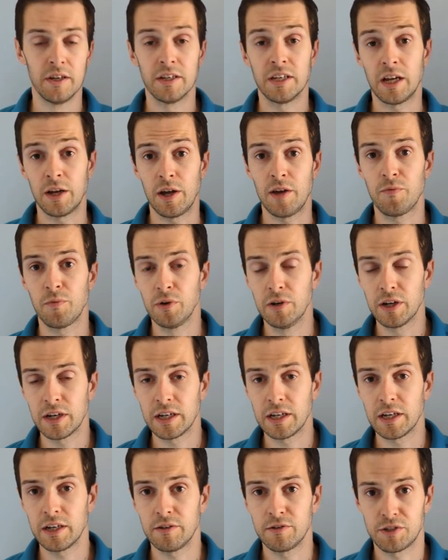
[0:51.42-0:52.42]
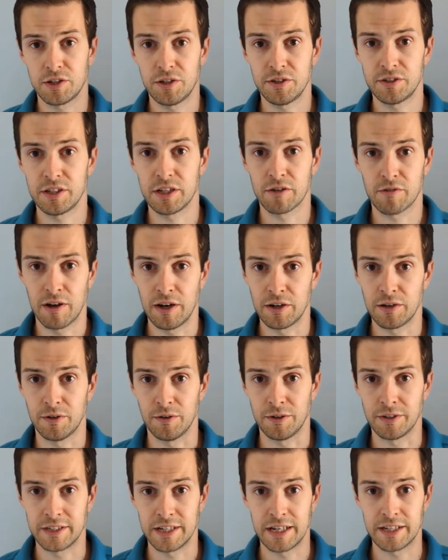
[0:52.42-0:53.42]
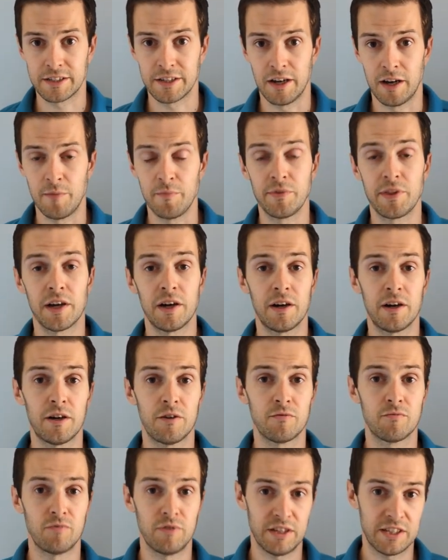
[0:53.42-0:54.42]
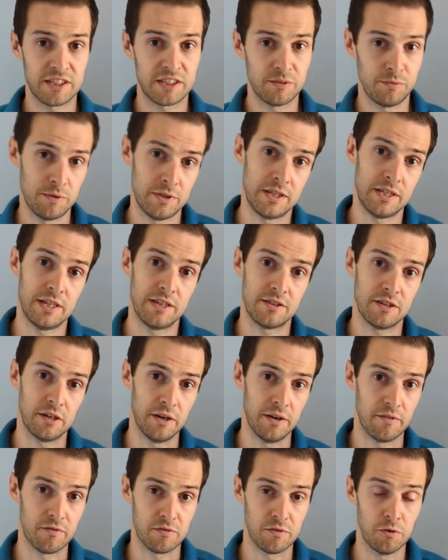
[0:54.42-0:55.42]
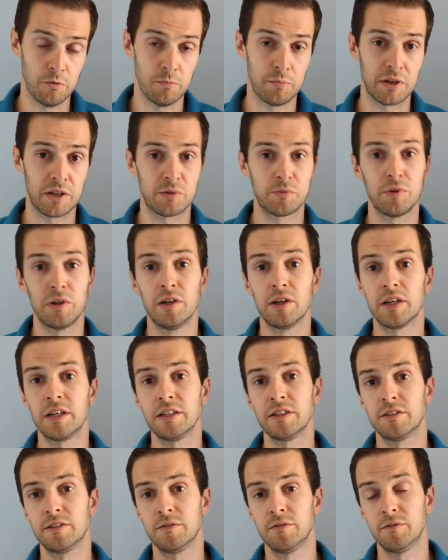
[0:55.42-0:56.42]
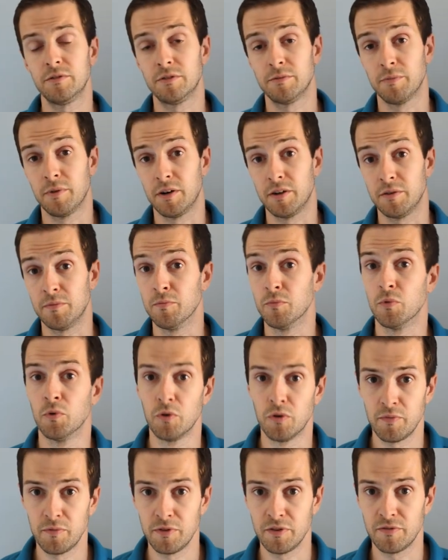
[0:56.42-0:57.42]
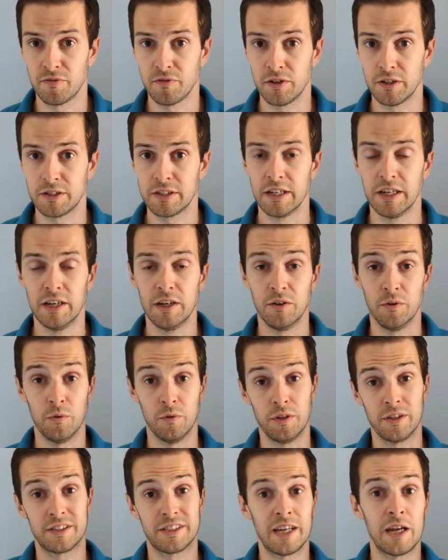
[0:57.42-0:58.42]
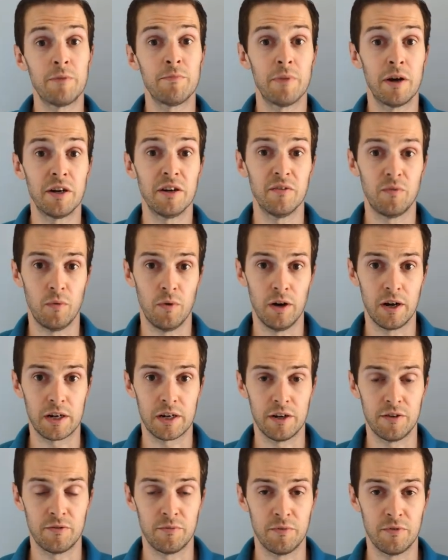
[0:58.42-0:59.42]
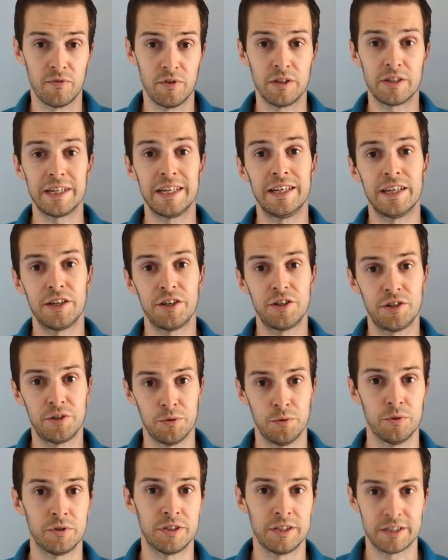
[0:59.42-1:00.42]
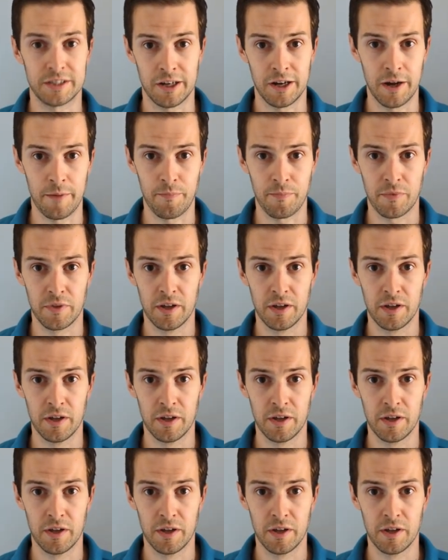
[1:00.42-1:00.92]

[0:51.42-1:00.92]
Now, if we're looking at reducing ground contact time, there are risks with this overall because we're looking to demand more from the foot or the same amount of workload from the foot in a shorter time.